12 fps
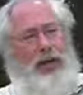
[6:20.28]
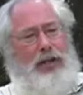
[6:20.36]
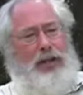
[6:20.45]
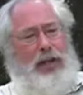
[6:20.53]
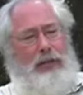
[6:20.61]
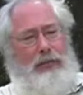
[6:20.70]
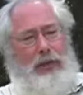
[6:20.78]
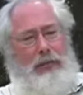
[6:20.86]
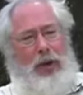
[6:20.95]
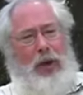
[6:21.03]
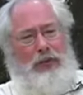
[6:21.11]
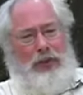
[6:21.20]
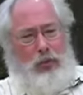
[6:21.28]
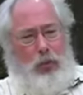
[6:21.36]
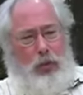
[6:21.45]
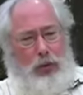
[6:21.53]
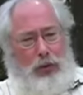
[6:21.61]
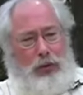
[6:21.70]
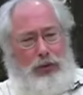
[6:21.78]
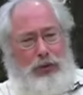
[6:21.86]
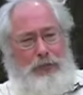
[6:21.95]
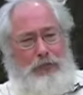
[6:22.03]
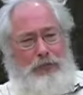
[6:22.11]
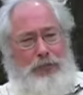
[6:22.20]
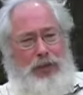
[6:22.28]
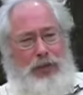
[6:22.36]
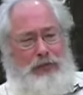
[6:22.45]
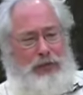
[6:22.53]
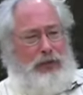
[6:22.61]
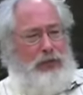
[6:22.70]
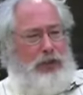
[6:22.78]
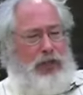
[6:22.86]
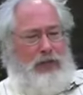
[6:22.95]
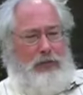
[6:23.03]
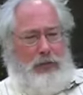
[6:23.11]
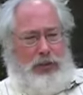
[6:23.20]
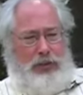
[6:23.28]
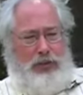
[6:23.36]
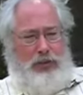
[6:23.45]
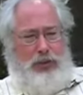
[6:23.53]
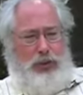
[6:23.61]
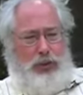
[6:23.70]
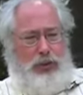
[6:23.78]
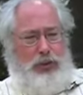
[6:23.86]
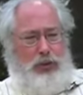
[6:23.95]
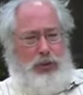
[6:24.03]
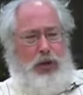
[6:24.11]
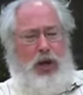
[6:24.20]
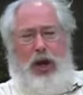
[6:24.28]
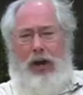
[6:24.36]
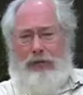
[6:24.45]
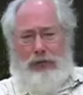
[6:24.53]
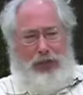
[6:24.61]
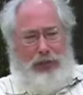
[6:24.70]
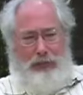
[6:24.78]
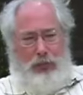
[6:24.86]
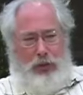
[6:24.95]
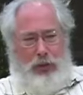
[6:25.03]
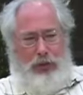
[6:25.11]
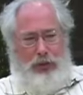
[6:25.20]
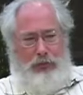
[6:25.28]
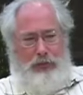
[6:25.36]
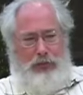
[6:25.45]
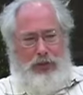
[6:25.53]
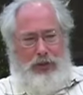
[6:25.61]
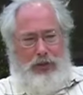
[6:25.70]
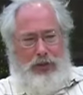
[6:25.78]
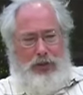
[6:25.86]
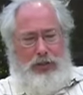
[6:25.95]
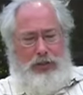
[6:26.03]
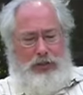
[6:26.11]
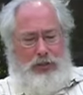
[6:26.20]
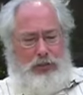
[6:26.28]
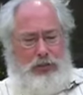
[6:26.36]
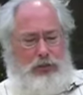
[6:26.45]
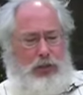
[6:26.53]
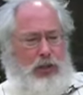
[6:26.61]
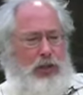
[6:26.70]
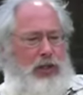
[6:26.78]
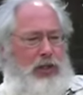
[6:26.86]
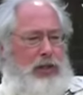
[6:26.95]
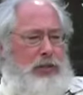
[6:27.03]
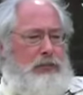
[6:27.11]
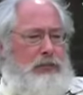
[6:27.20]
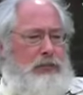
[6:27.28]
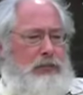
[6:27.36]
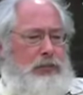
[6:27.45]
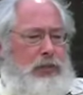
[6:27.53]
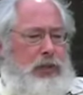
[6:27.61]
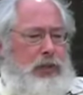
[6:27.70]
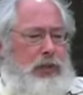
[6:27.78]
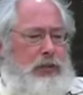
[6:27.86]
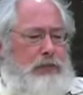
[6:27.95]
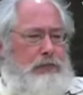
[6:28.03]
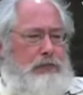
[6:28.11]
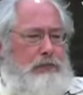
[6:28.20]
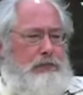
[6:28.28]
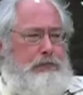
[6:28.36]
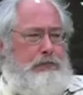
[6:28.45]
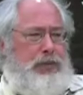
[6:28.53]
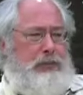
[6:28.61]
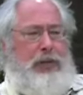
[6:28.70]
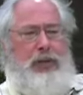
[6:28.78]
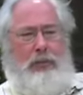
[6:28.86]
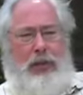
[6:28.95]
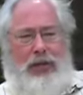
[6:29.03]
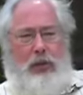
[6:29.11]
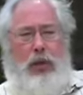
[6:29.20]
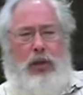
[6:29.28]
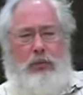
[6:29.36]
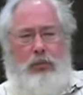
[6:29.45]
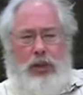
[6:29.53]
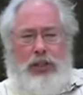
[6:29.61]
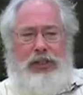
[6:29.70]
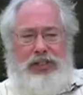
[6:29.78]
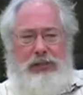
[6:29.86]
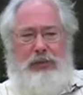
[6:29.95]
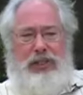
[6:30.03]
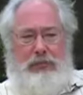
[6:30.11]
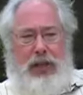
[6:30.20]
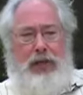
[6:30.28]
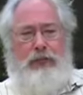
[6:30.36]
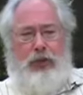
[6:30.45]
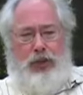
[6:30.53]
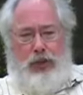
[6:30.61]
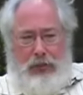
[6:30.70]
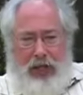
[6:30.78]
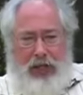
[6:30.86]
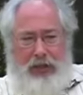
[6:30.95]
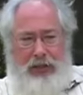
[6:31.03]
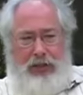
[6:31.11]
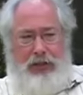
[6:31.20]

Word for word: In a perfect world, the federal government could do an awful lot more to uh, uh, spend the money where it really needs to be spent for humanity,